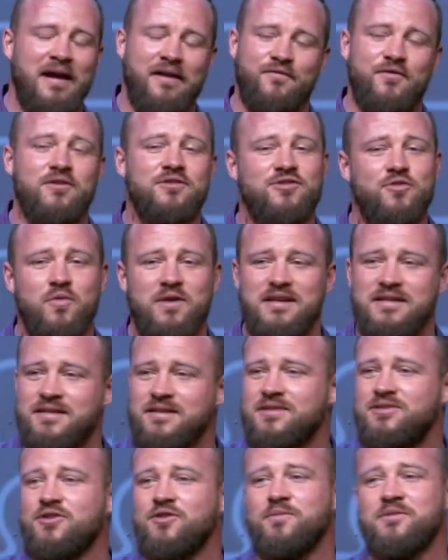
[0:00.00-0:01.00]
If you're squeezing
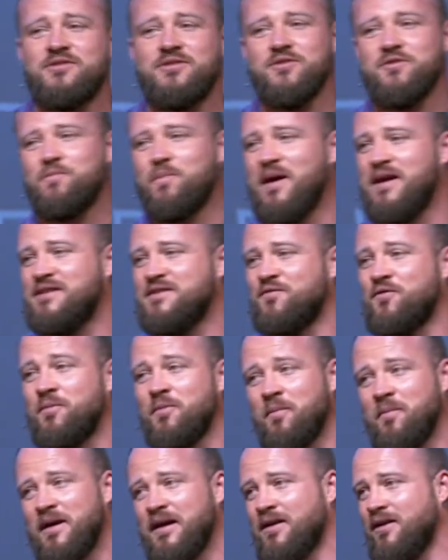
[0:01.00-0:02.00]
the tube of toothpaste from the
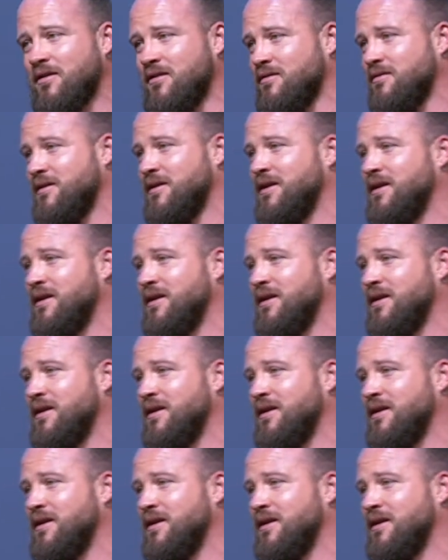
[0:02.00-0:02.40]
middle,